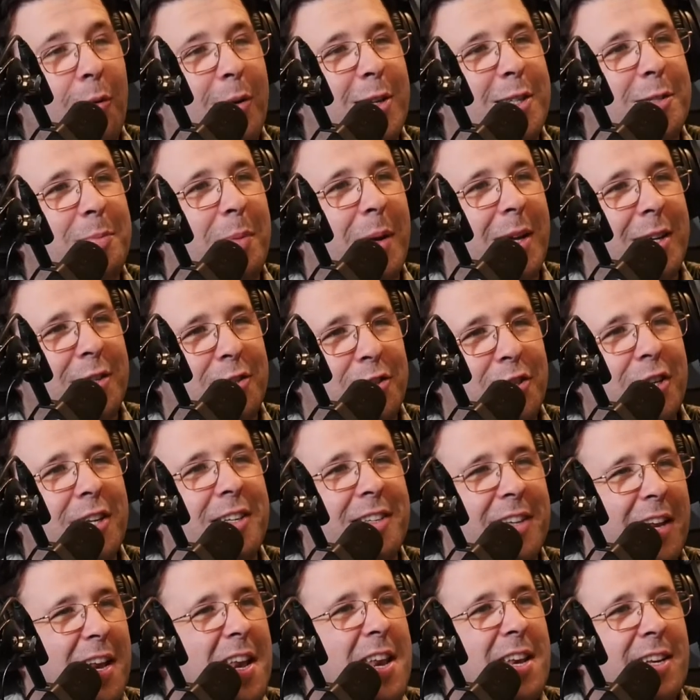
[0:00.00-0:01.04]
it's because she
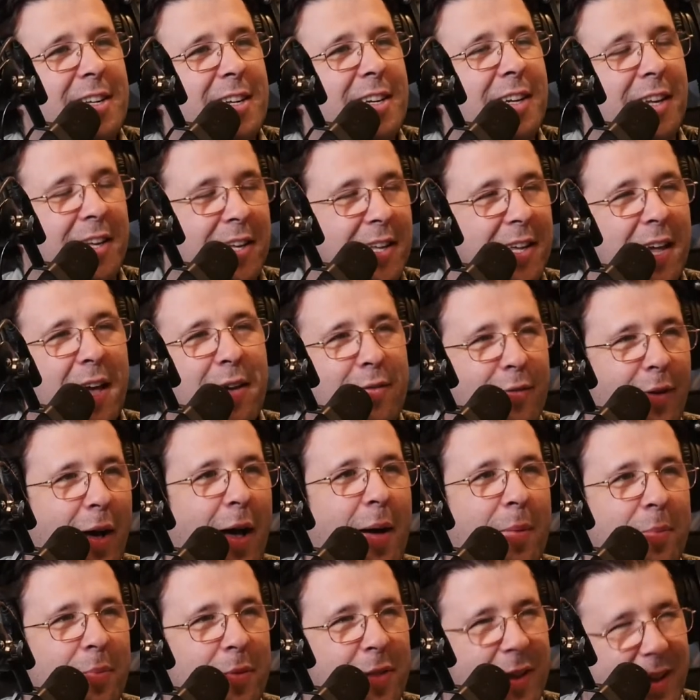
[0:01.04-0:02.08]
didn't give
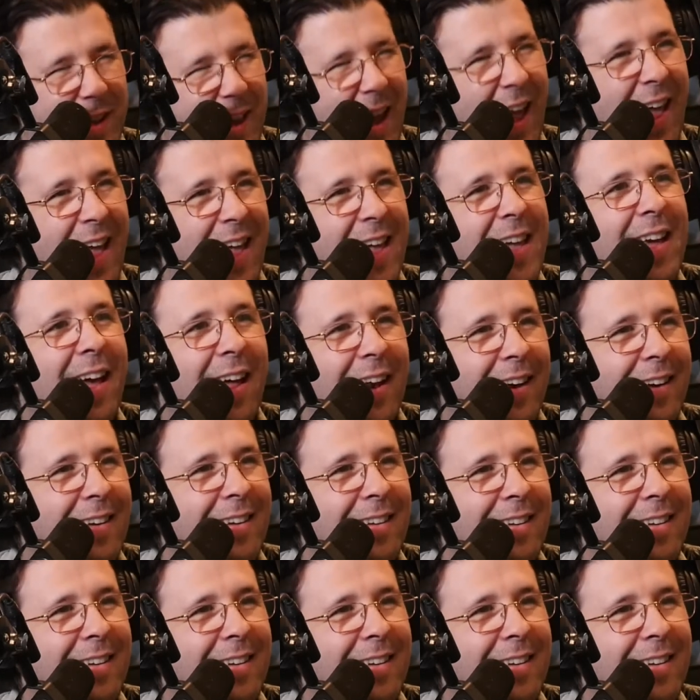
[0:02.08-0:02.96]
up the can.